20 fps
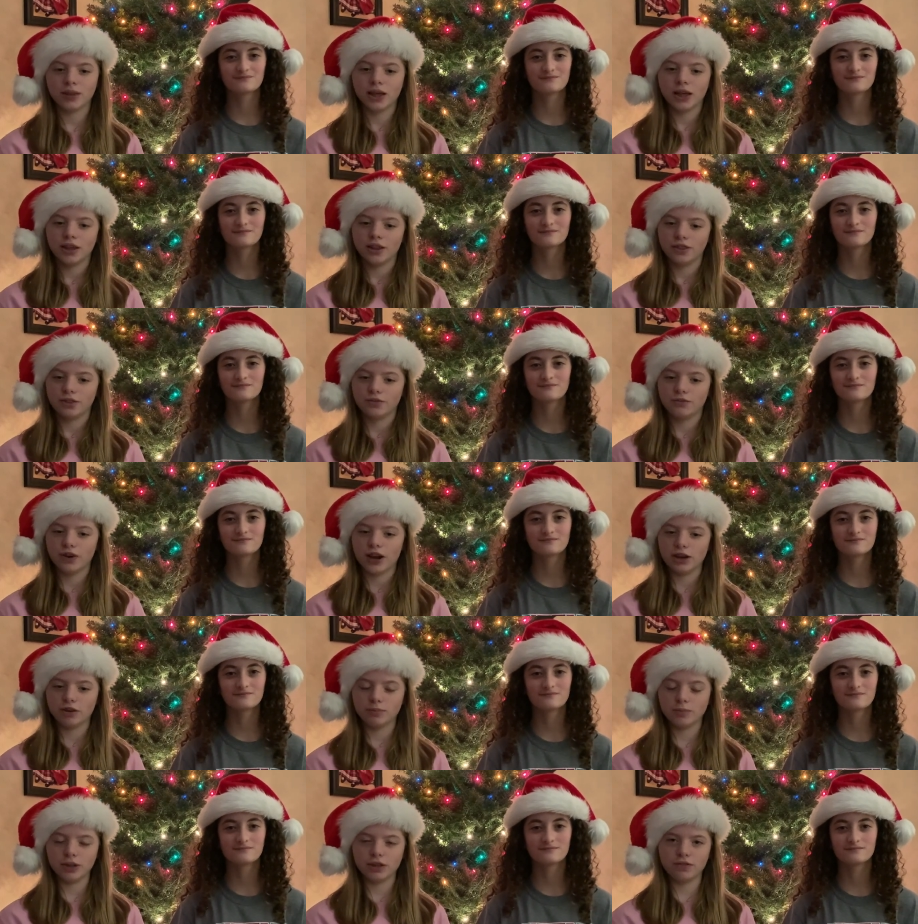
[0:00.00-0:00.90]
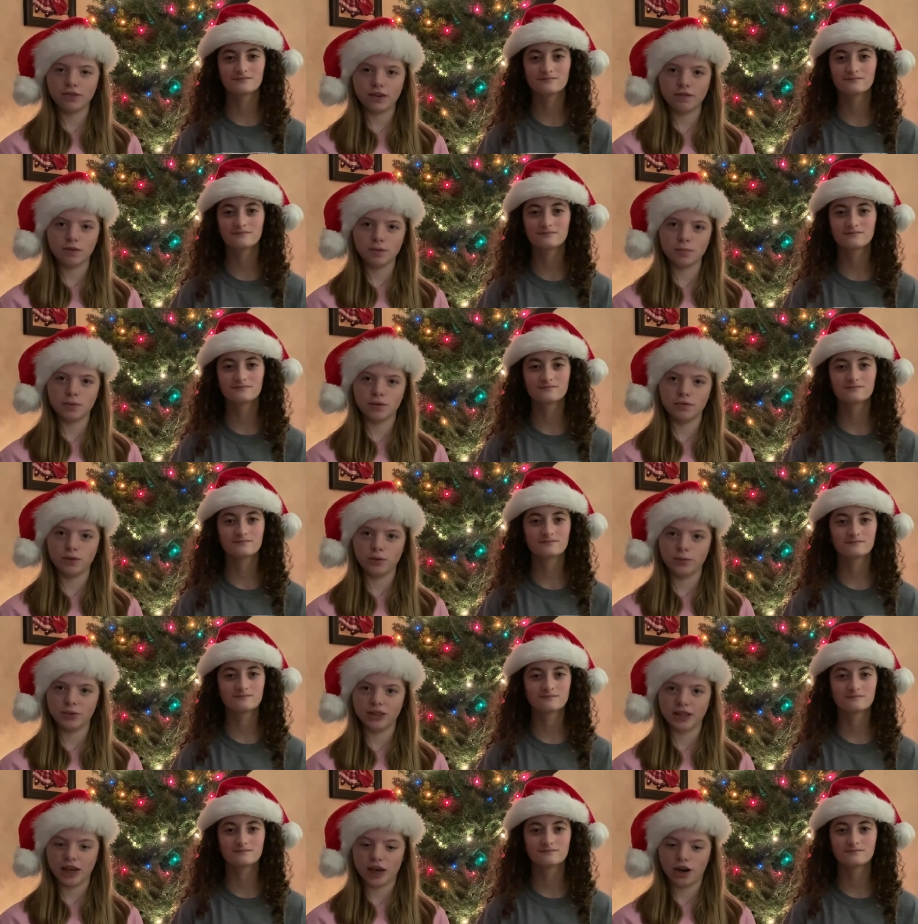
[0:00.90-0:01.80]
Speaker 1: The freshmen's favorite movie was
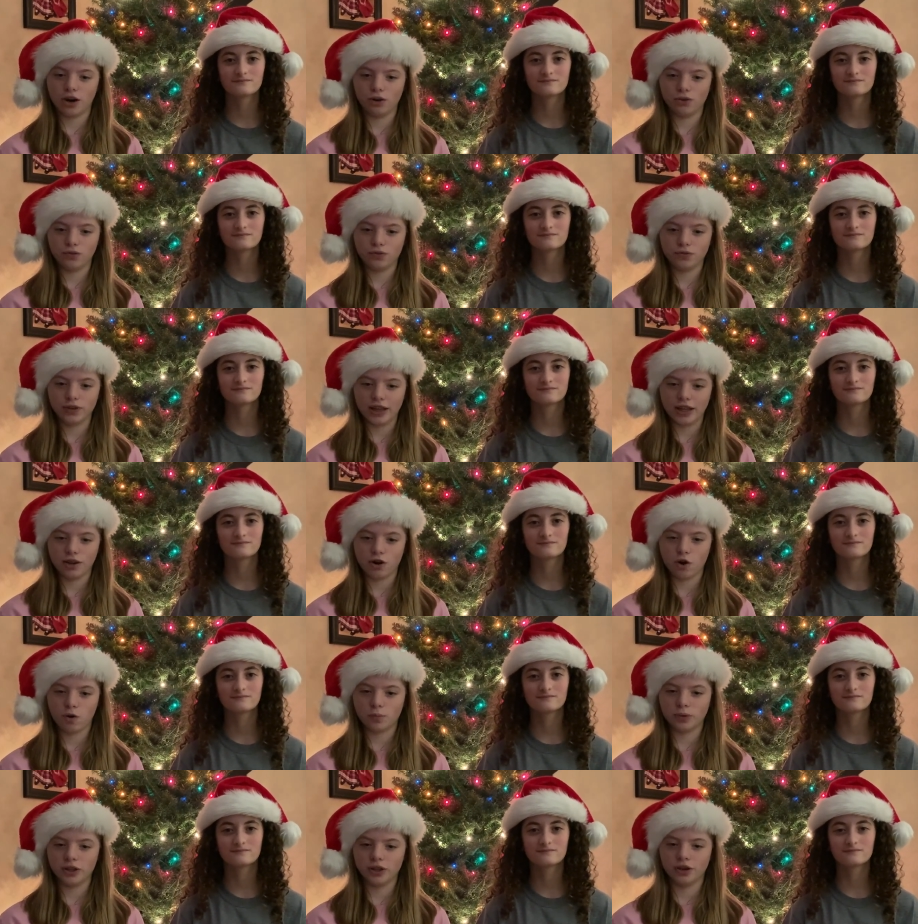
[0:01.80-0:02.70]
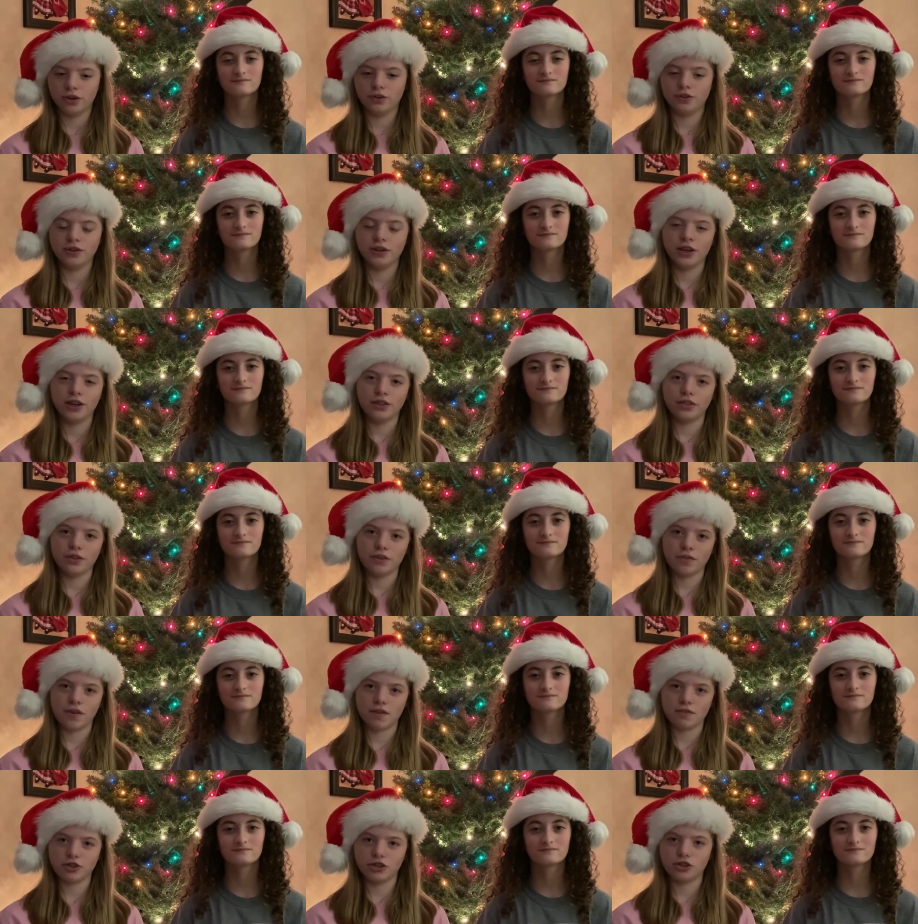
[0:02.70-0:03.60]
Elf and Home Alone. Their
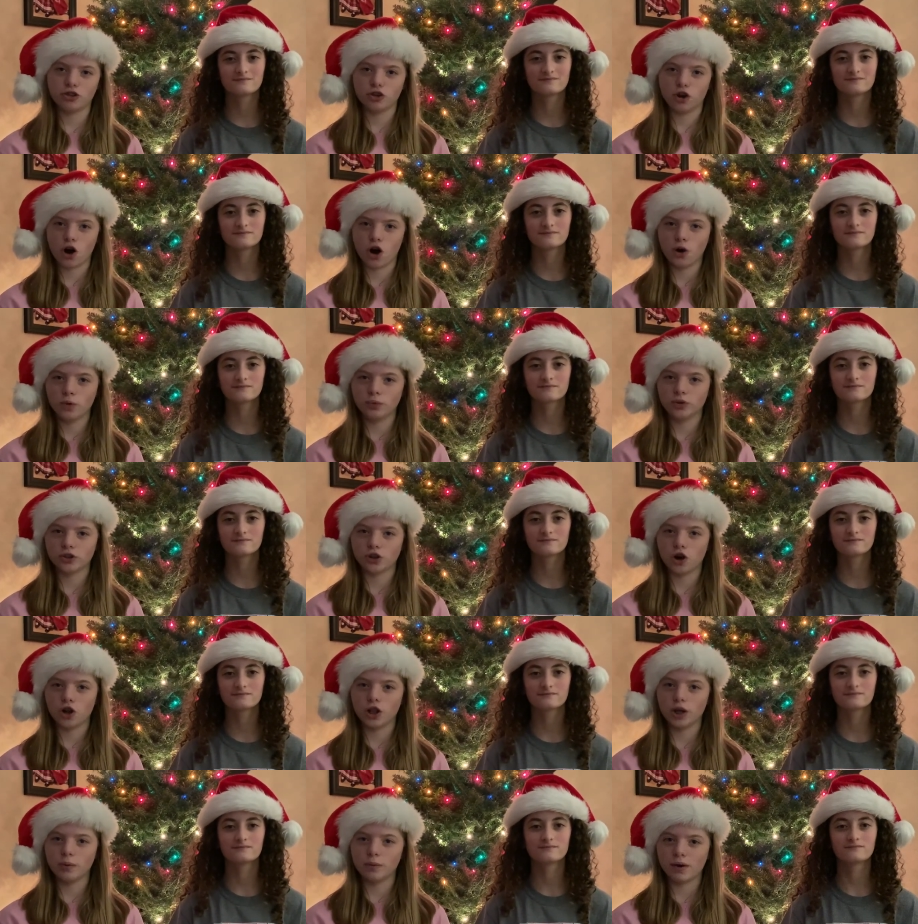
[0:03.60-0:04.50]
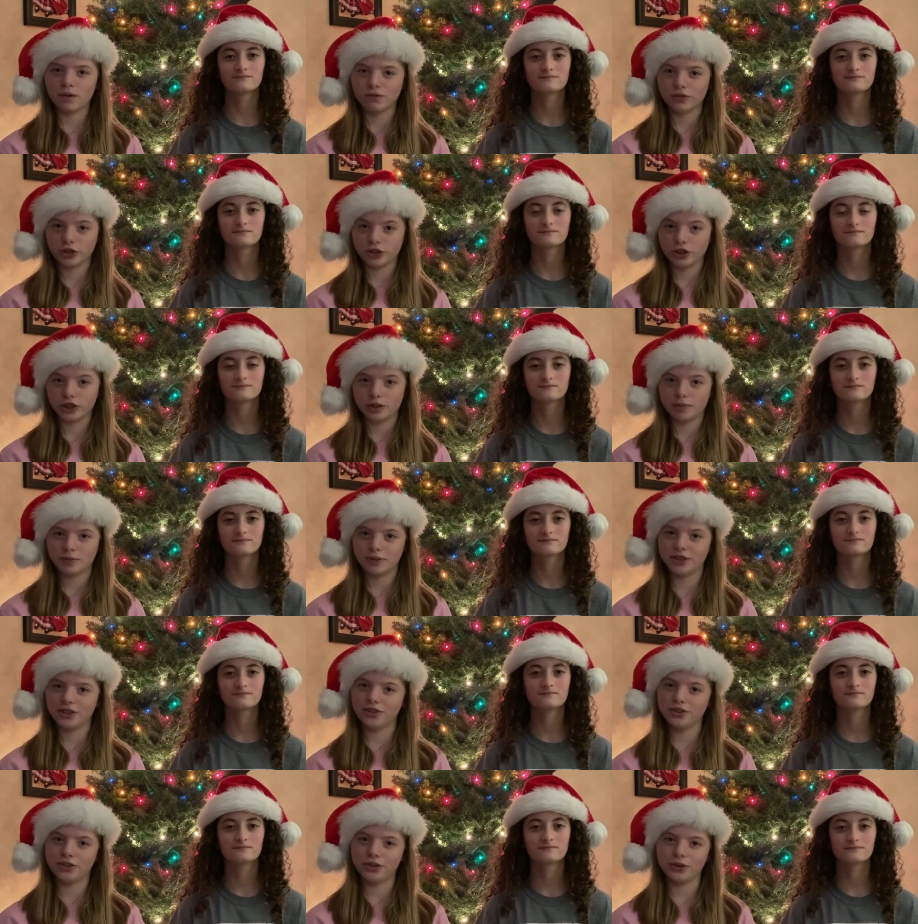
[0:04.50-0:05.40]
favorite song was All I Want for Christmas
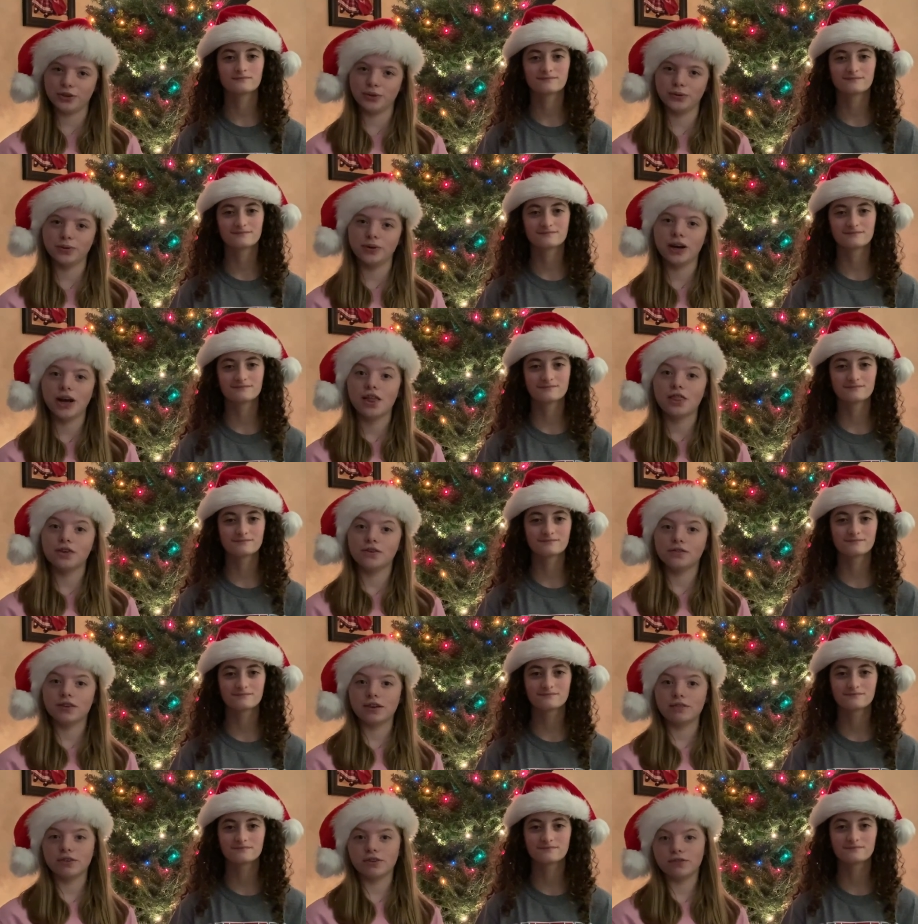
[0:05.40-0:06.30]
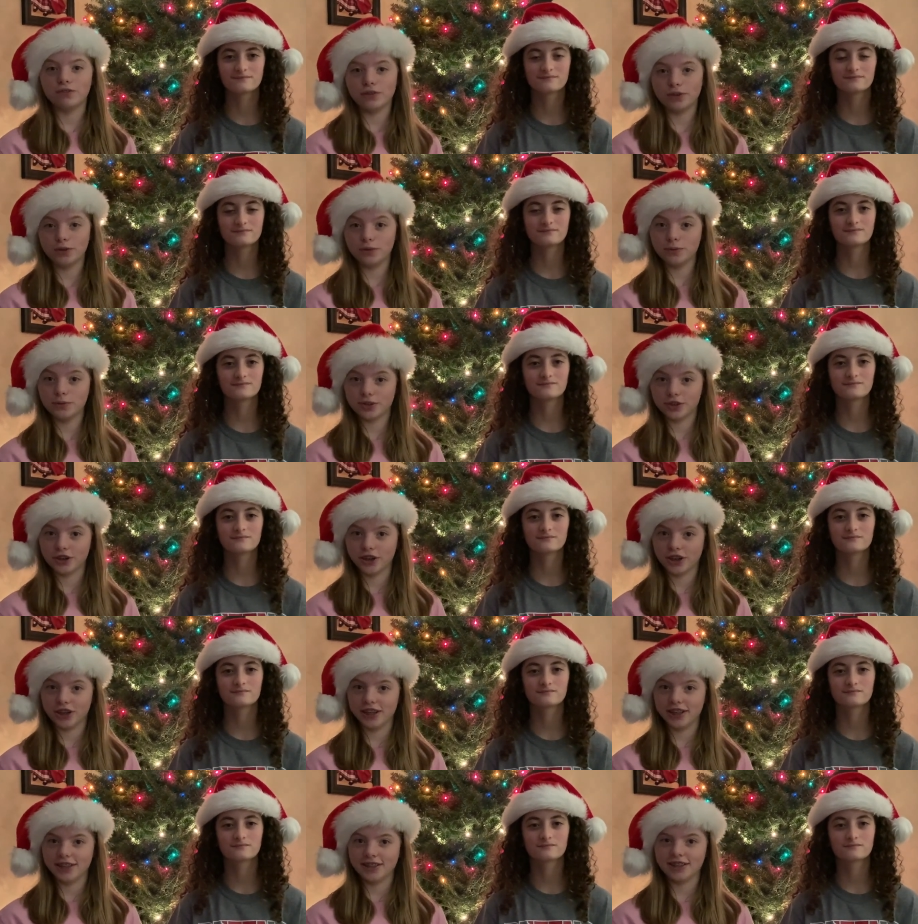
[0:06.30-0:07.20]
Is You. Their favorite food was
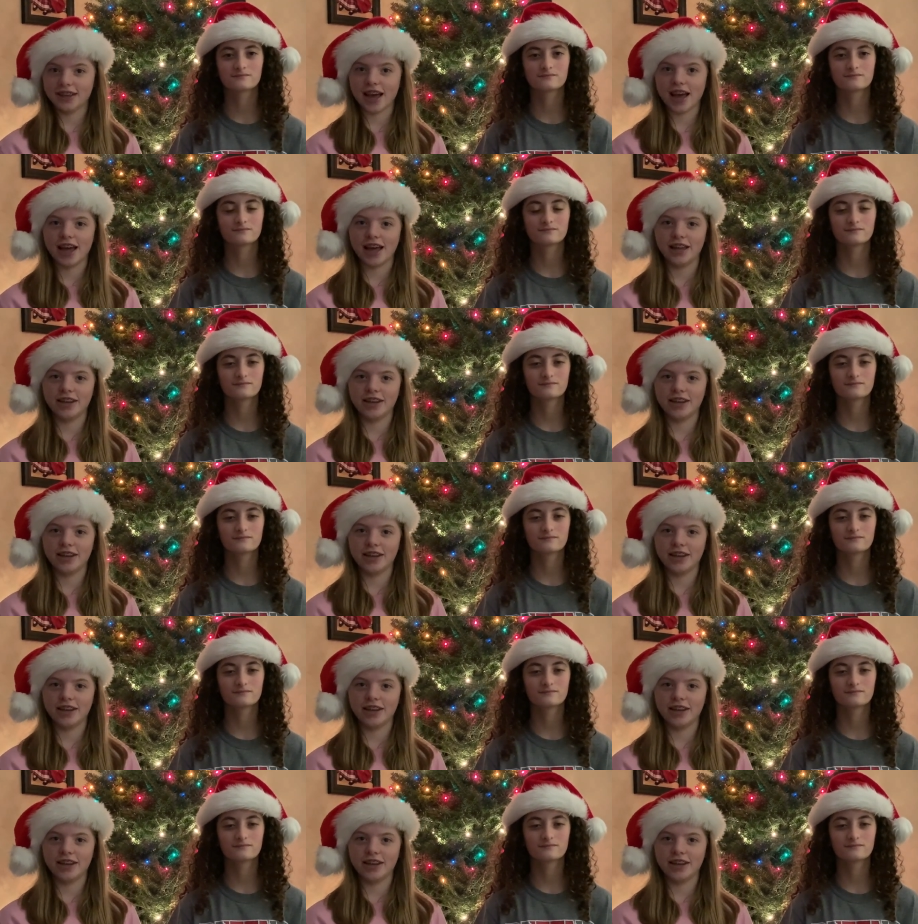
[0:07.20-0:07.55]
cookies, and